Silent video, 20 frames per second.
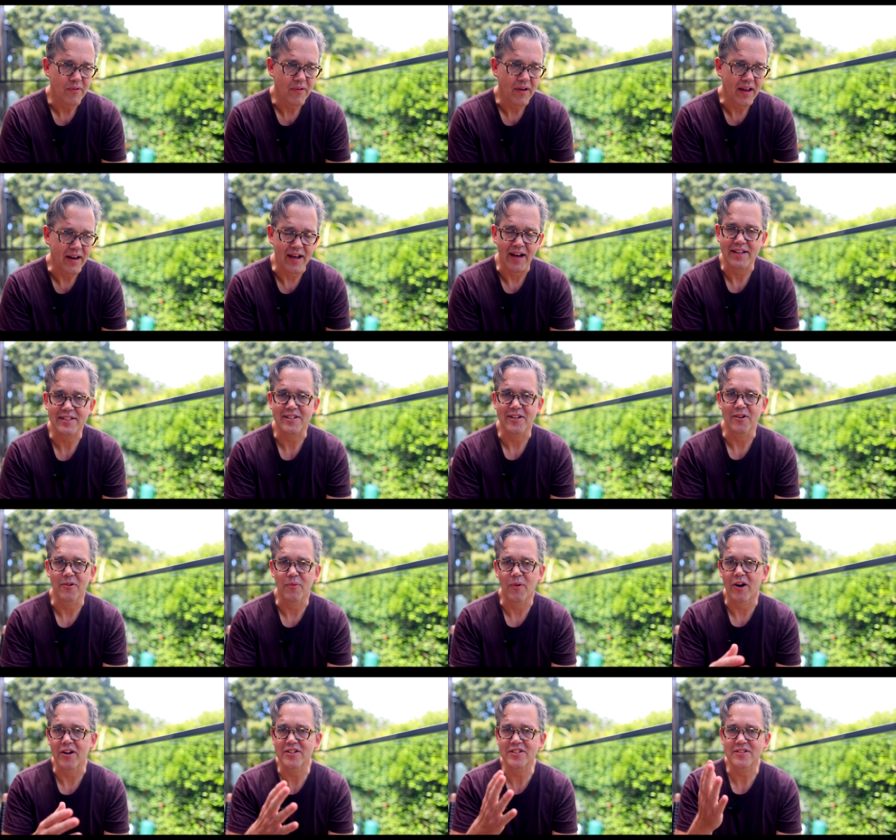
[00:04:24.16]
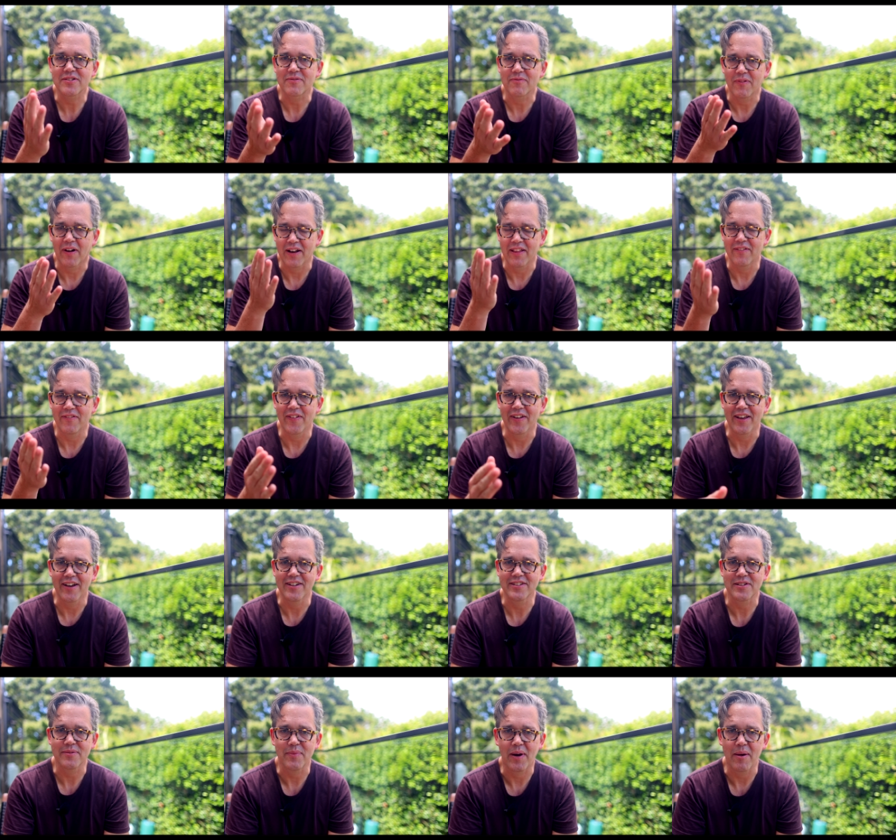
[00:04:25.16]
and ask you to watch one of the
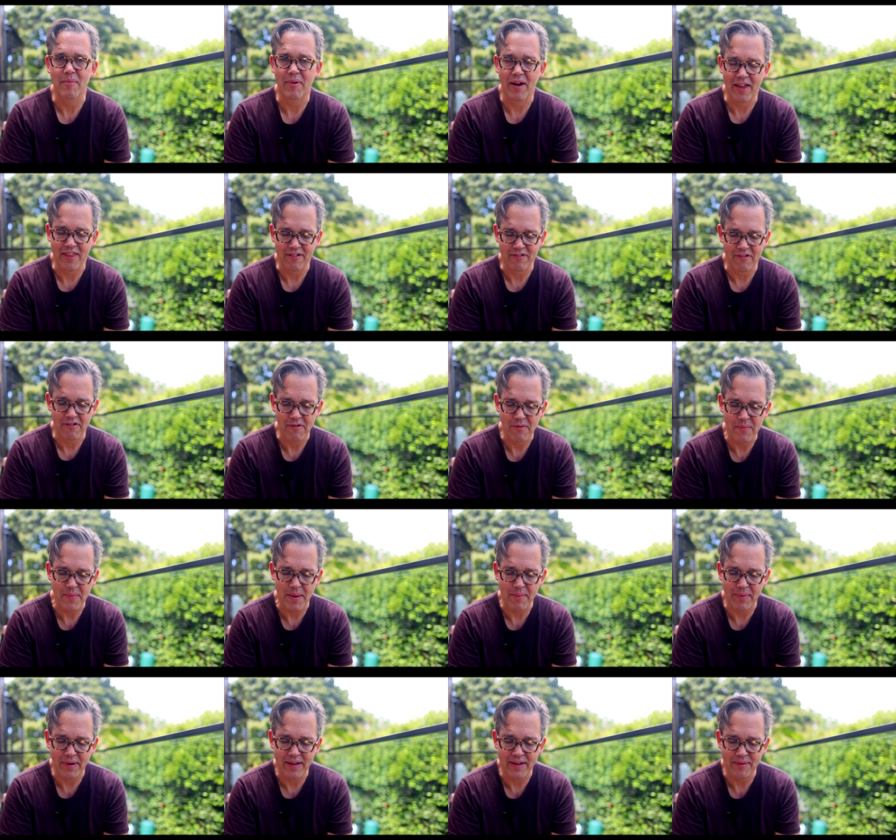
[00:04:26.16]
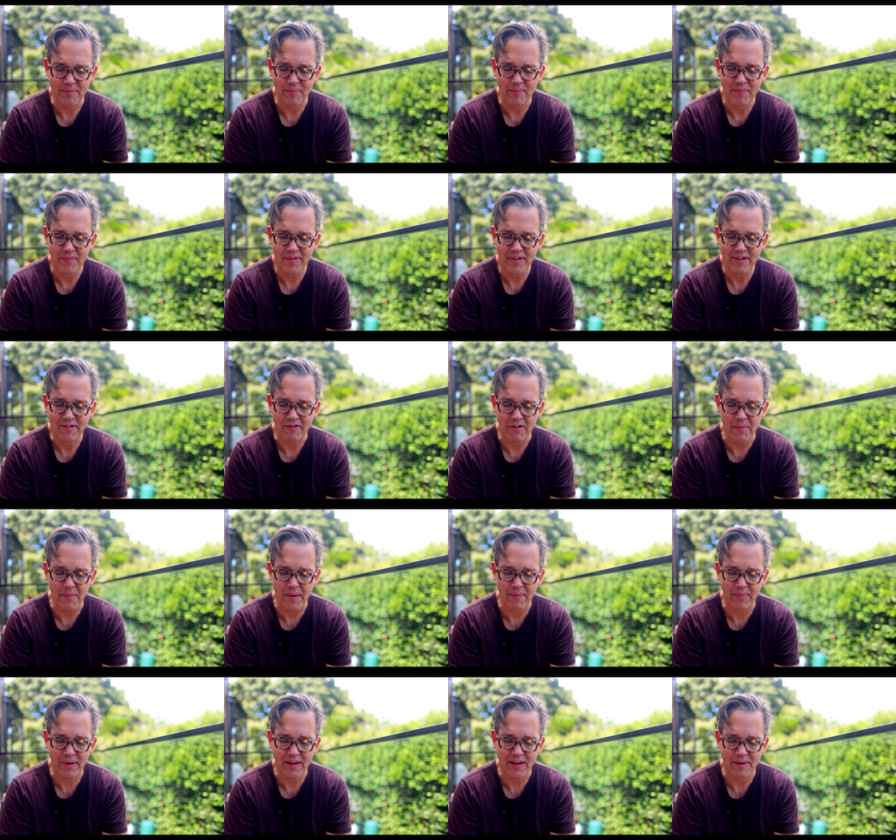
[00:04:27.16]
videos of my brother and remember him
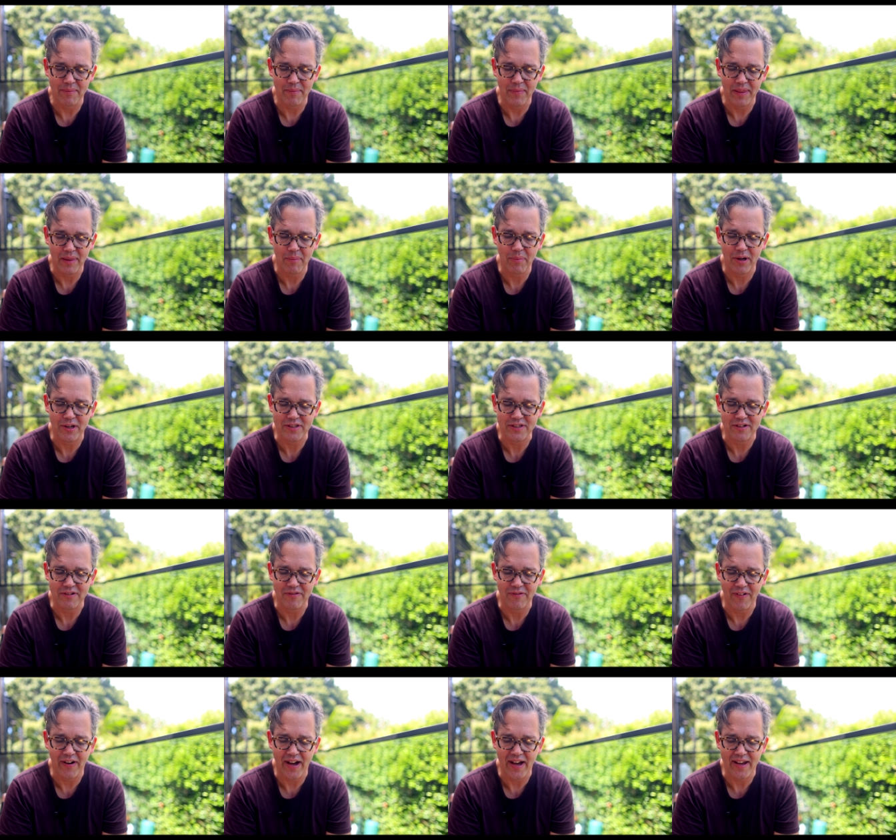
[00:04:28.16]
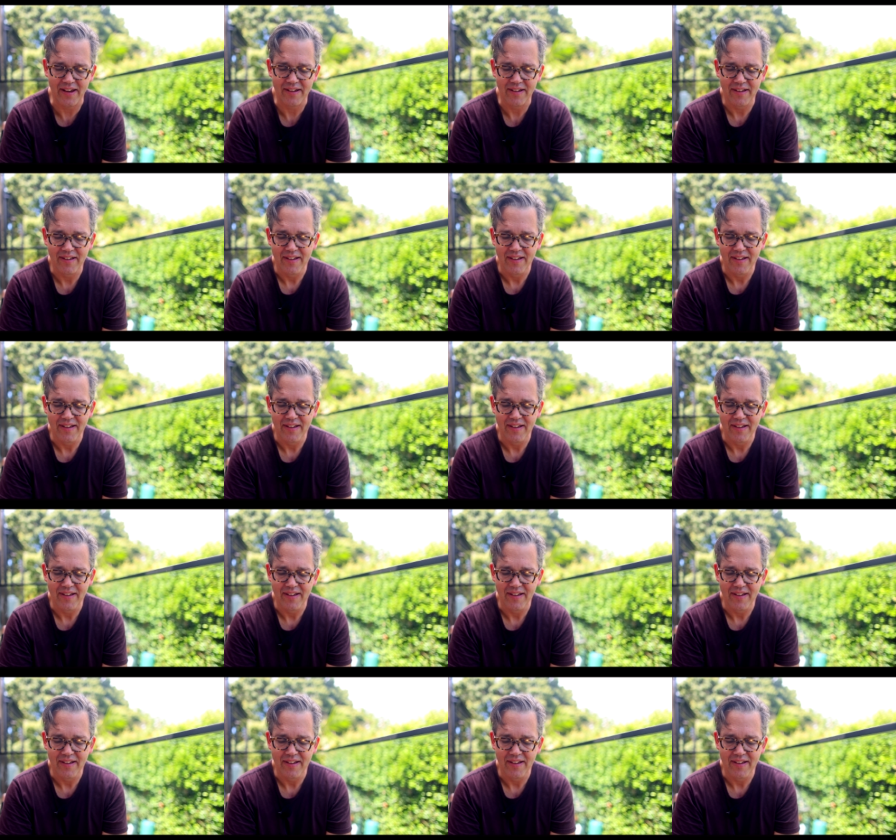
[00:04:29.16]
in the positive way.